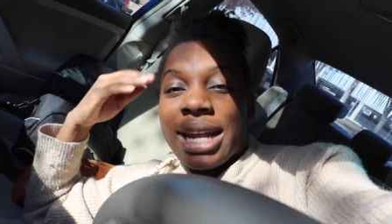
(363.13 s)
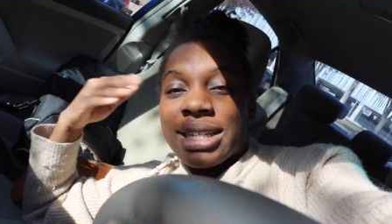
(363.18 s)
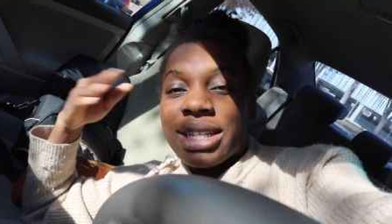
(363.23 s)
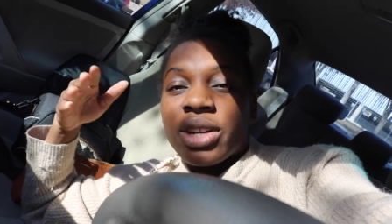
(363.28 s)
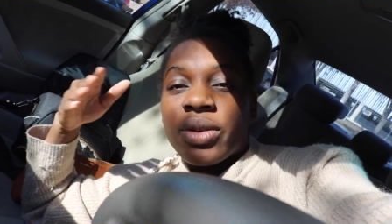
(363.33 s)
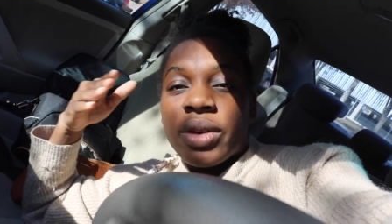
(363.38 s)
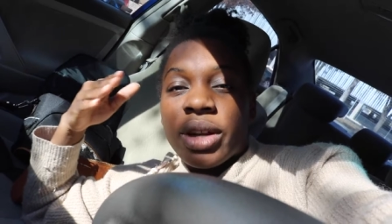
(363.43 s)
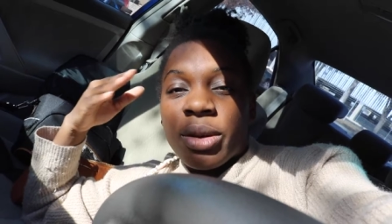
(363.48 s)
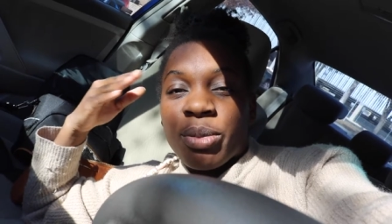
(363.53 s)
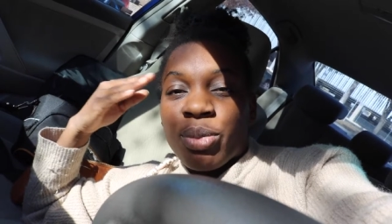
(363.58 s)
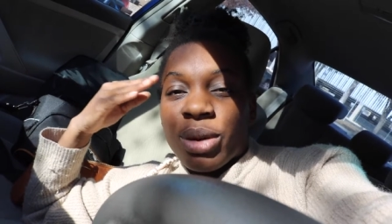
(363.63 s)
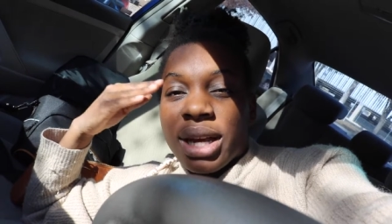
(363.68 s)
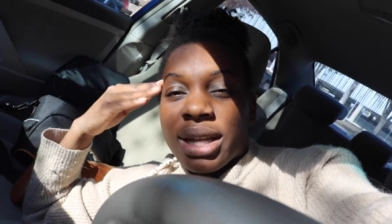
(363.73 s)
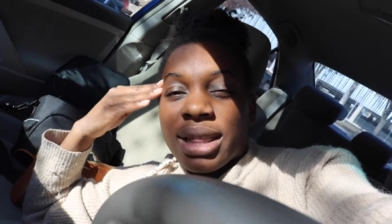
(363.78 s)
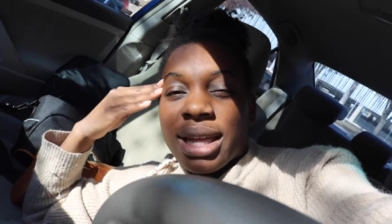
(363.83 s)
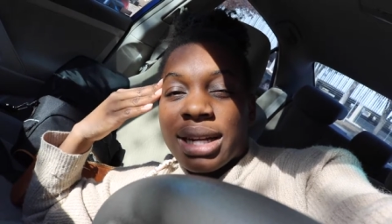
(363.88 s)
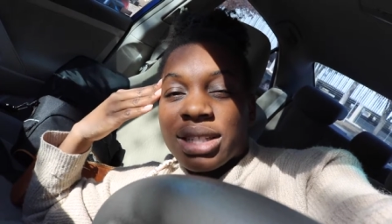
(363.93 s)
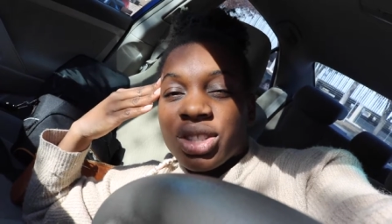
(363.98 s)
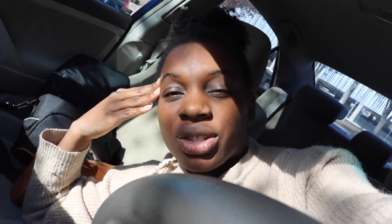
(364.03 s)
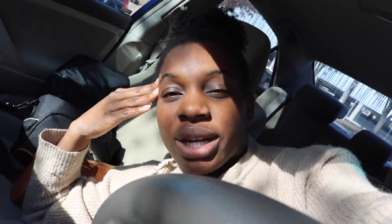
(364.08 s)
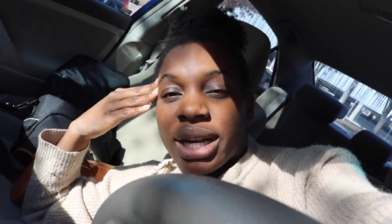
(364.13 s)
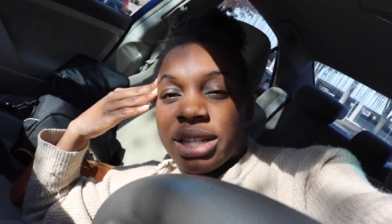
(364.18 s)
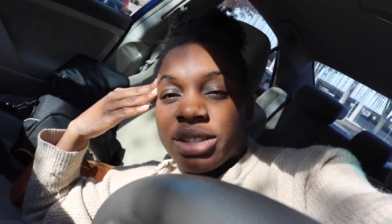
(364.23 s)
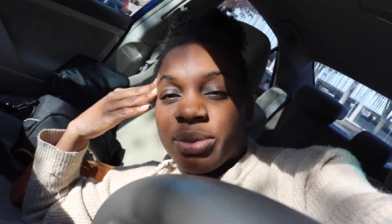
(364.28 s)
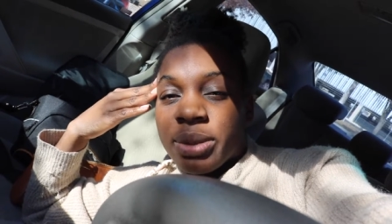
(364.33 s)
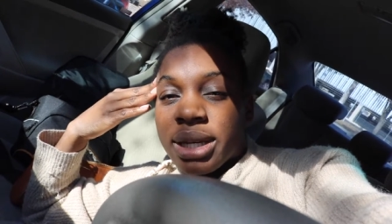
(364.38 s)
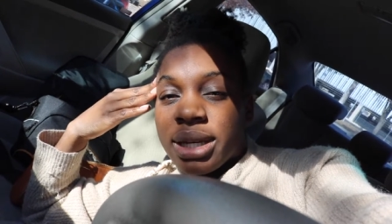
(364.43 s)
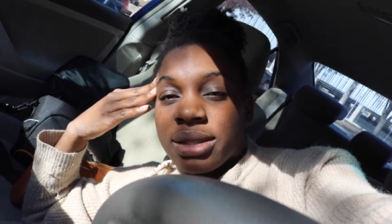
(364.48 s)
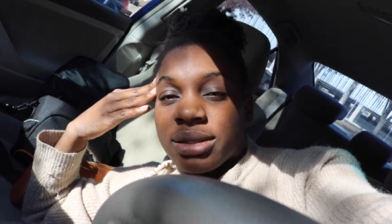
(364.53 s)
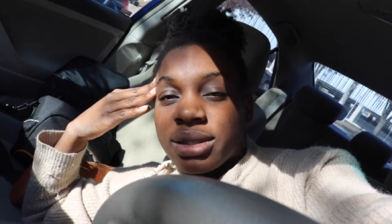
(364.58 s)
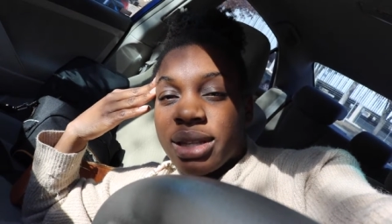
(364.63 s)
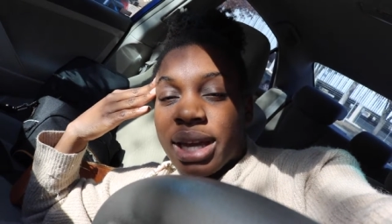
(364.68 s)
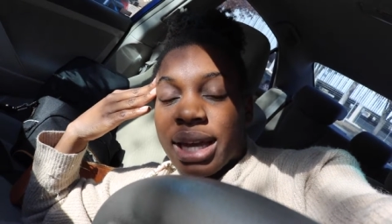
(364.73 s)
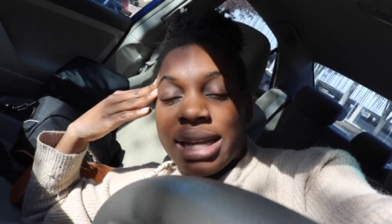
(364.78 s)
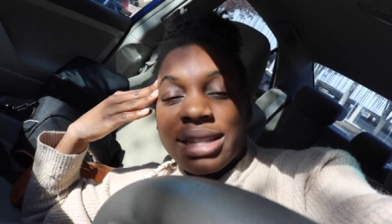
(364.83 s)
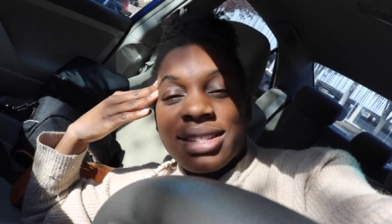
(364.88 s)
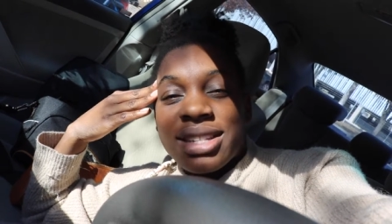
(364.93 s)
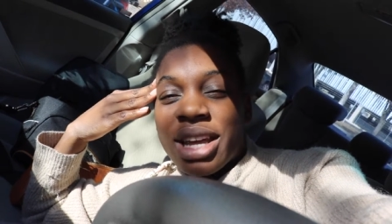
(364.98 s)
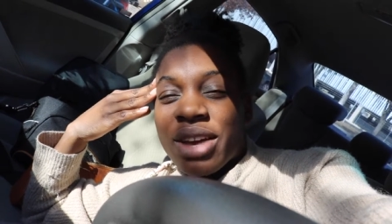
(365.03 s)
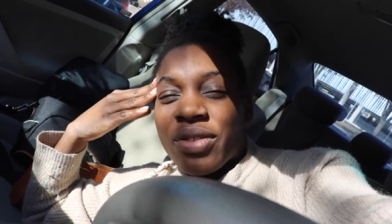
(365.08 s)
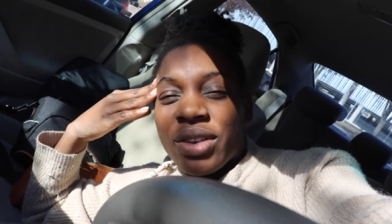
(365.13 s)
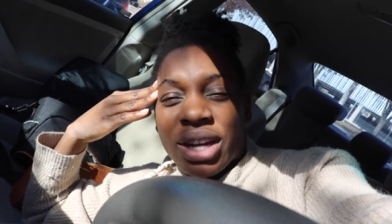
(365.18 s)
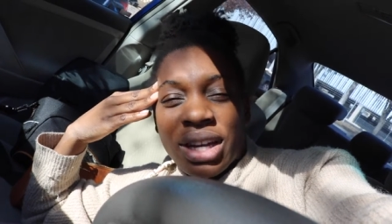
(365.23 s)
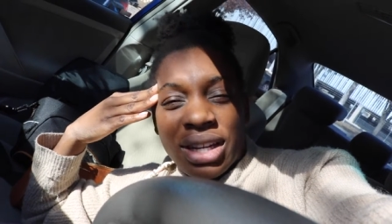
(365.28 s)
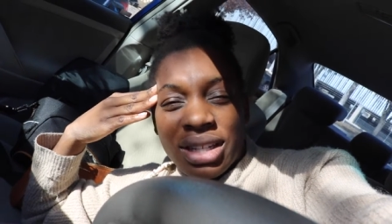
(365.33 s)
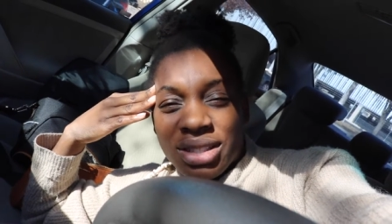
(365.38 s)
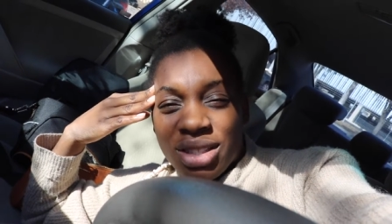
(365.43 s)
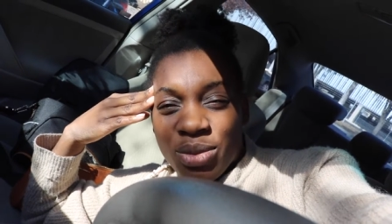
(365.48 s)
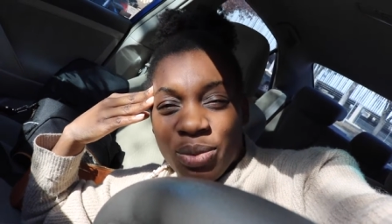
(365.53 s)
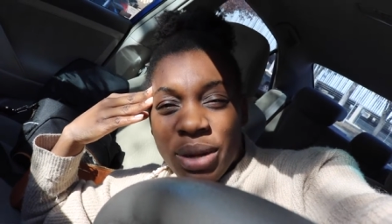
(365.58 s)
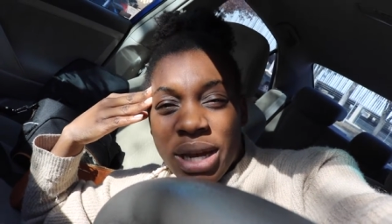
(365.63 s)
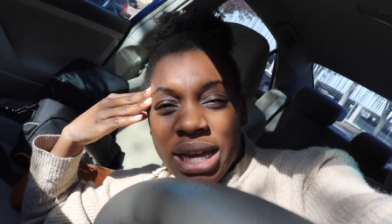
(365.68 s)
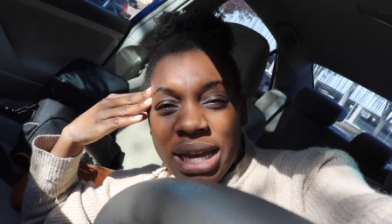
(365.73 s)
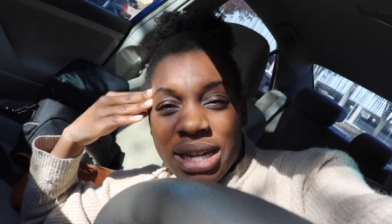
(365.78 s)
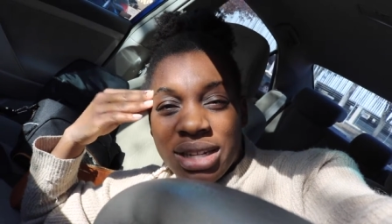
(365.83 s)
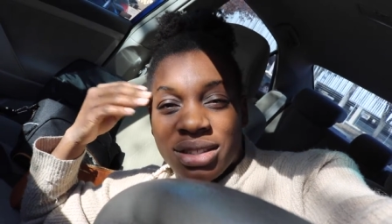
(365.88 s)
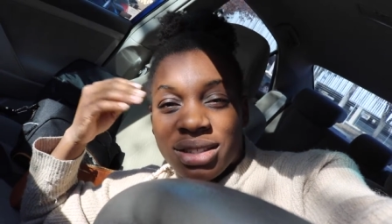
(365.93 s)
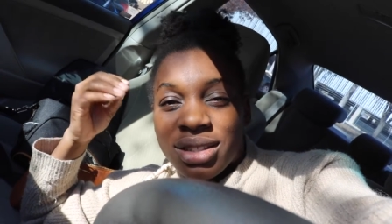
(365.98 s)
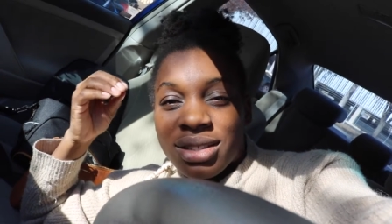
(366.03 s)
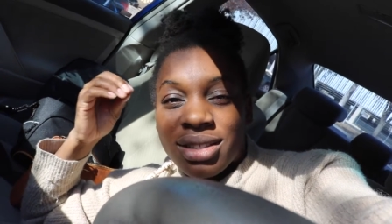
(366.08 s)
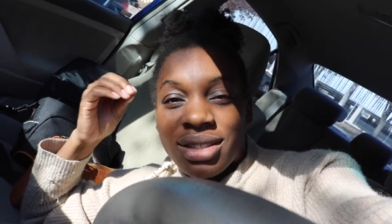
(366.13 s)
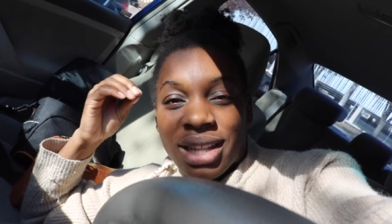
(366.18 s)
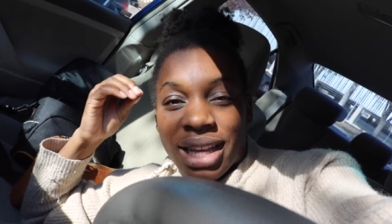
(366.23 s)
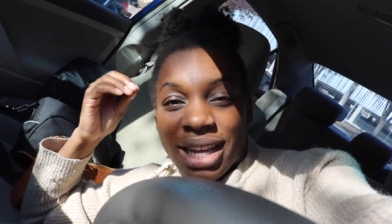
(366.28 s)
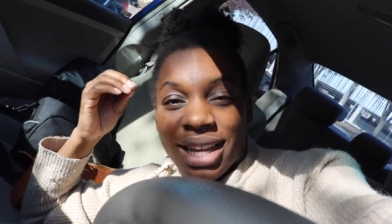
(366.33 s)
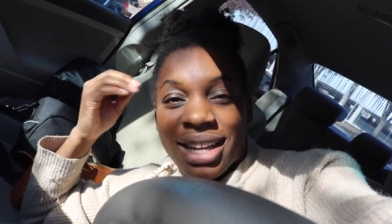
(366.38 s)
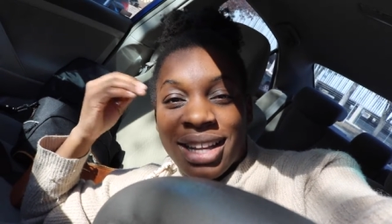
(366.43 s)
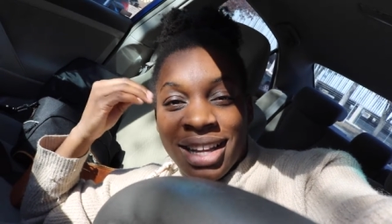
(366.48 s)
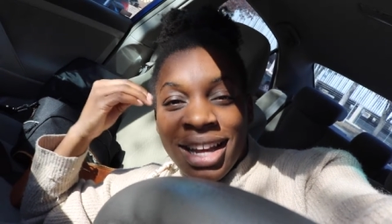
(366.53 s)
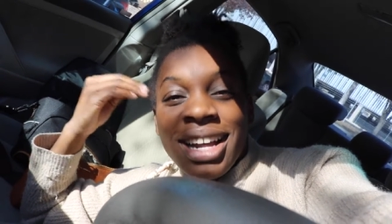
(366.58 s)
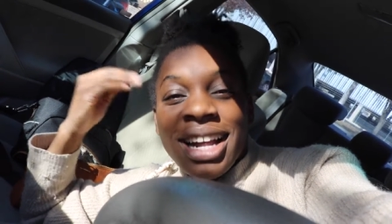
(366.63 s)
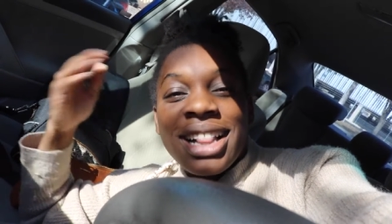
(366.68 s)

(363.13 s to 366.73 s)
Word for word: I didn't want to break that trance because like it's never good to break it it's just like